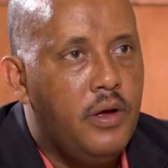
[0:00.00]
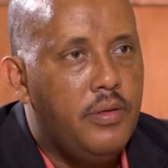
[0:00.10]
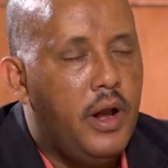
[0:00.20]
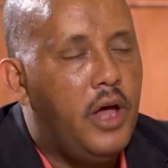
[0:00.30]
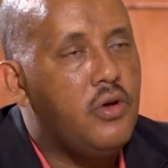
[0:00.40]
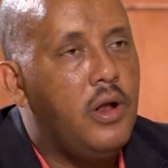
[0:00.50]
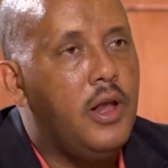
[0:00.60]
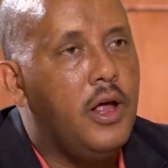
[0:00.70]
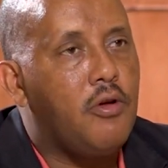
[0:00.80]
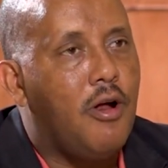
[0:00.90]
The National
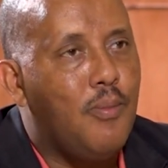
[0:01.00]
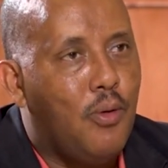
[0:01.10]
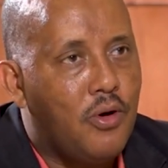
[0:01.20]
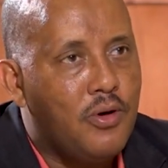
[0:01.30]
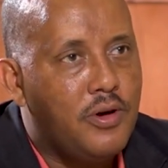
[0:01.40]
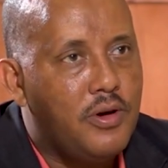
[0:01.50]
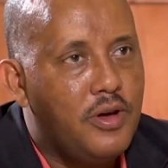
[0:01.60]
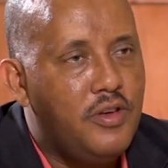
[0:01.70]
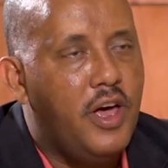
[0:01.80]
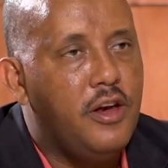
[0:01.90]
Electoral Board
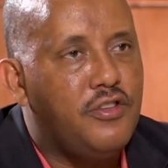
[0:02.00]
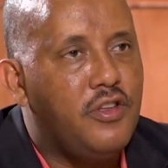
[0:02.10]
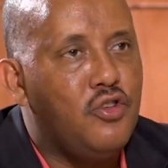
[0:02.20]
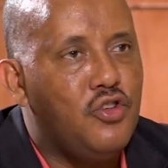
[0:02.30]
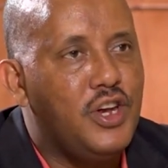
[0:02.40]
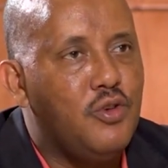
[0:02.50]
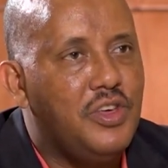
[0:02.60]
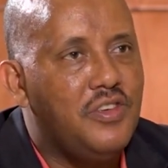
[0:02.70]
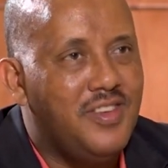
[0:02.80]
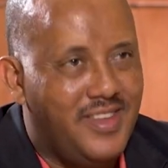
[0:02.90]
is an institution
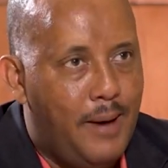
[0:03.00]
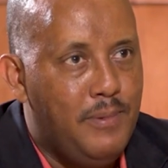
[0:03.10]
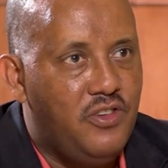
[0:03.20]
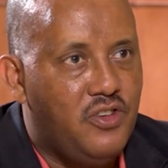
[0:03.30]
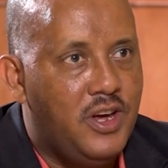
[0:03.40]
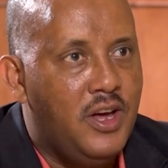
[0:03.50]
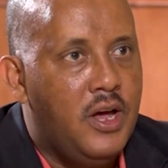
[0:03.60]
which is established